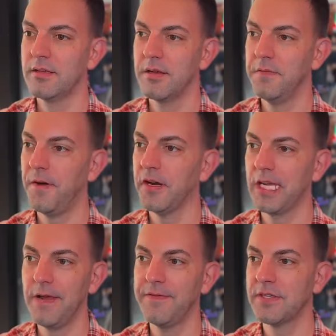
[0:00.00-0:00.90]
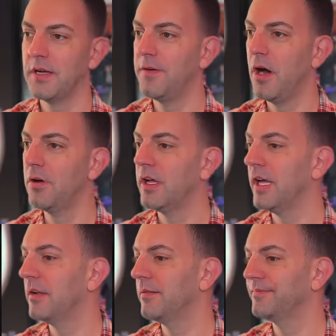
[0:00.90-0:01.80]
So far, gifts of
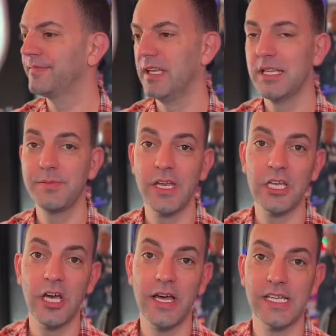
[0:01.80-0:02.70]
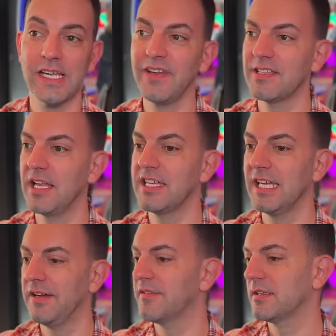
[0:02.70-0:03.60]
Odin is being good, giving us lots of
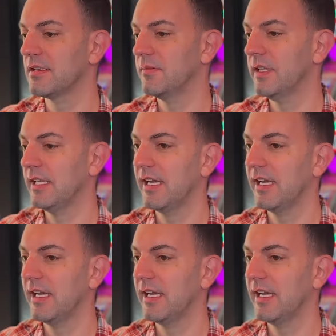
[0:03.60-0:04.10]
gifts. We like